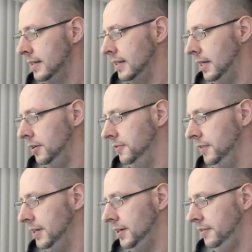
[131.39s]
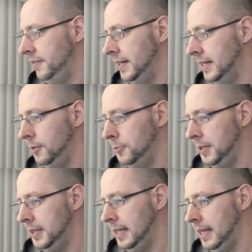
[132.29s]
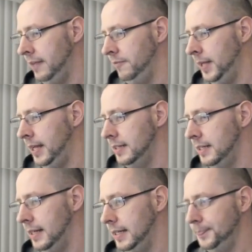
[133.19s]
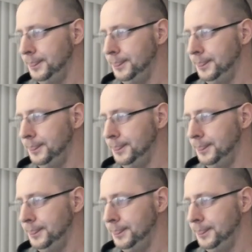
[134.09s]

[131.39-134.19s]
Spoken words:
Head over there to find out what they have planned tonight.